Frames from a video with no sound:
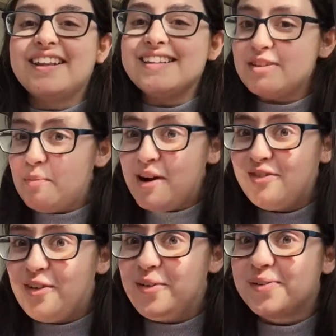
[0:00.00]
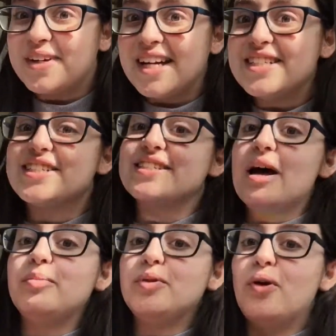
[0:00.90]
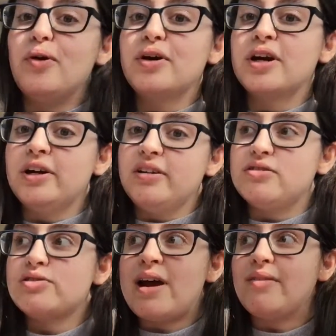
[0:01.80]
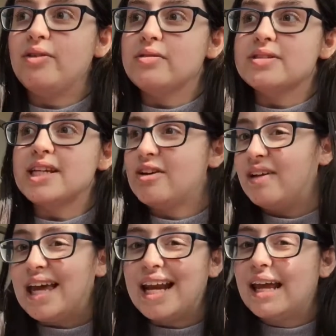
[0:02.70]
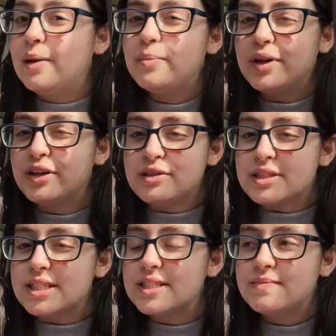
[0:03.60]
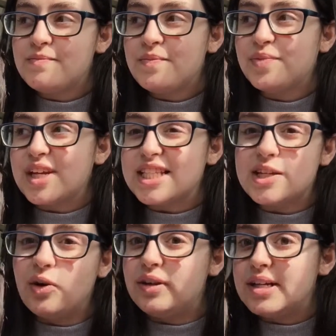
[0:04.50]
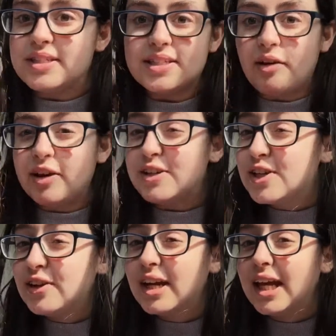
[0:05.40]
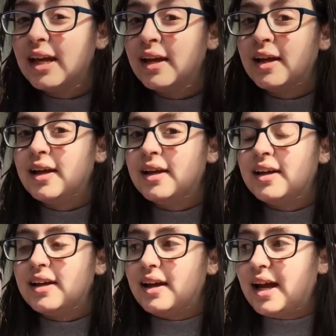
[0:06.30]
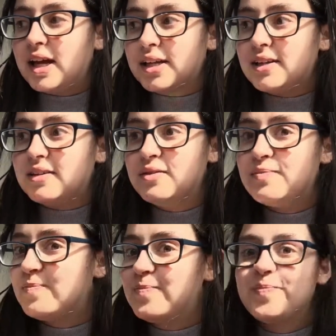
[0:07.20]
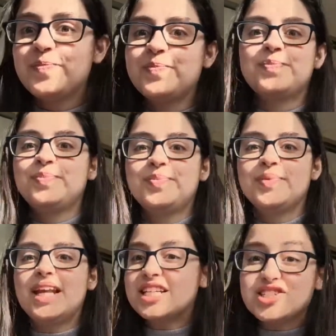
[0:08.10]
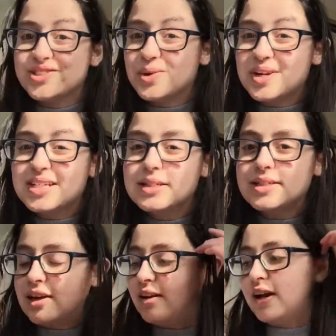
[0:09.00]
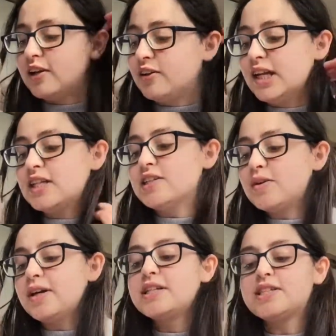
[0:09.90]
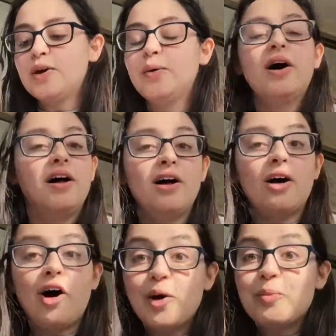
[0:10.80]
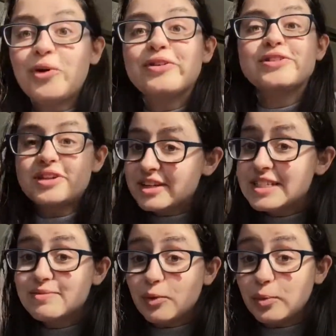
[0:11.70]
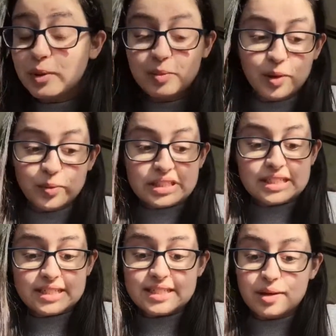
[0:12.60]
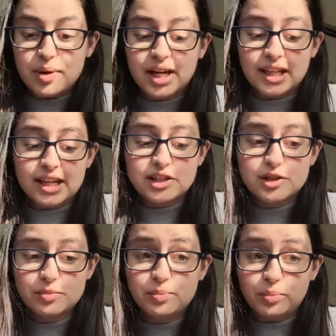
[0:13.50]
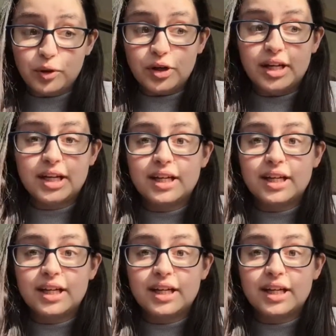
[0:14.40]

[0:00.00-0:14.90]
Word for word: it's not my fault. I'm not gonna travel to go get it because it's not a necessary journey and it's just not necessary. I don't need to do it. So I apologise for the people who wanted to see my collection, but